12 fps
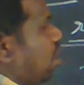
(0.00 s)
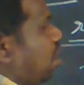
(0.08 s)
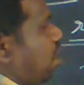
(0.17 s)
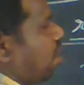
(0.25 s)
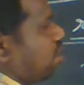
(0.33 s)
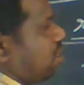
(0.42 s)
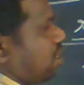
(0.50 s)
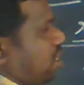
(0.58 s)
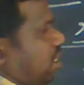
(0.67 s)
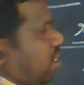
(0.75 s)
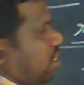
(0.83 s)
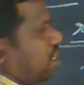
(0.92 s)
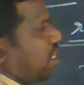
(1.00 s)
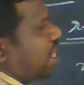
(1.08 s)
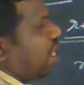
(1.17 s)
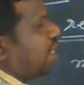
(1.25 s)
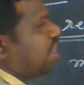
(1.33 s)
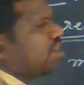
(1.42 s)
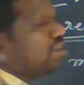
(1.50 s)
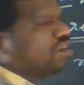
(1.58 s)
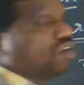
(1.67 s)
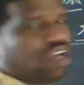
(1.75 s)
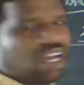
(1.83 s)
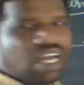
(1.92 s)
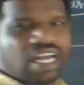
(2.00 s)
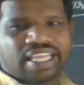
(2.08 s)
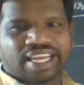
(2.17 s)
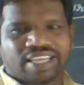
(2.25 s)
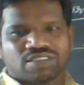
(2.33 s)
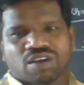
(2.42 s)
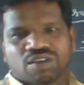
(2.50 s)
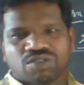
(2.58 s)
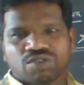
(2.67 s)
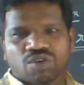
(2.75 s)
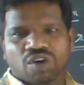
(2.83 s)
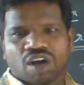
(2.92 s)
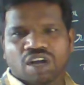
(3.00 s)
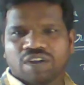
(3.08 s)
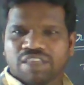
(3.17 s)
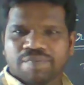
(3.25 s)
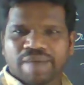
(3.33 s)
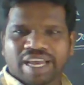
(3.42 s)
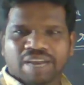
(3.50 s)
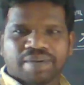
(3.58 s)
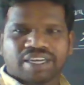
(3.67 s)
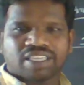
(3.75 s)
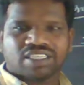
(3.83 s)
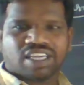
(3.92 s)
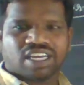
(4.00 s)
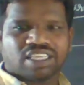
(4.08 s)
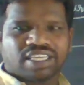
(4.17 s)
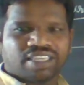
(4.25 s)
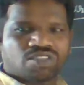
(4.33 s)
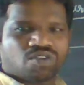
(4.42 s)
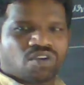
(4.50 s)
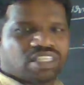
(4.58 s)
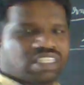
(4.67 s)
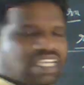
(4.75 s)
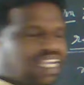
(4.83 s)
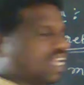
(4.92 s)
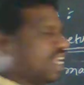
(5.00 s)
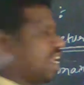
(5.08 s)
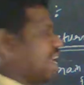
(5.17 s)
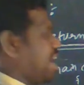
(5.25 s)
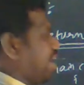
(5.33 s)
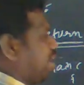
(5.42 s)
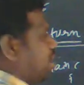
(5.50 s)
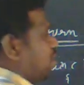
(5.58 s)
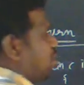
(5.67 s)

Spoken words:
args here, and there is also another parameters here that is called as a char